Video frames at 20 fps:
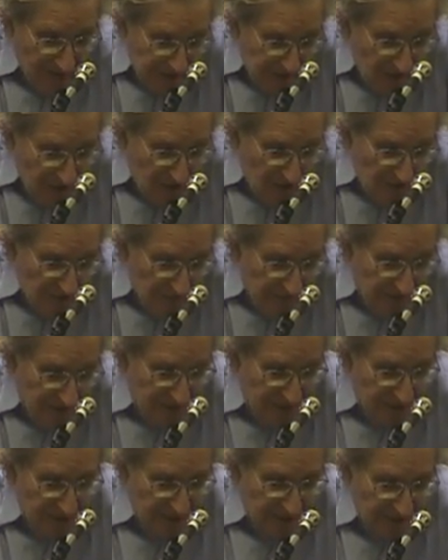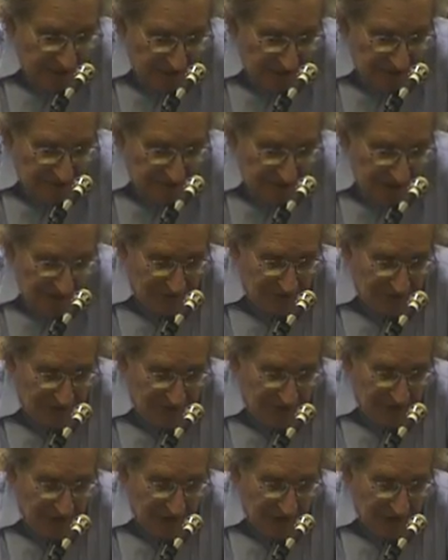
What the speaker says: self-defense. Rather,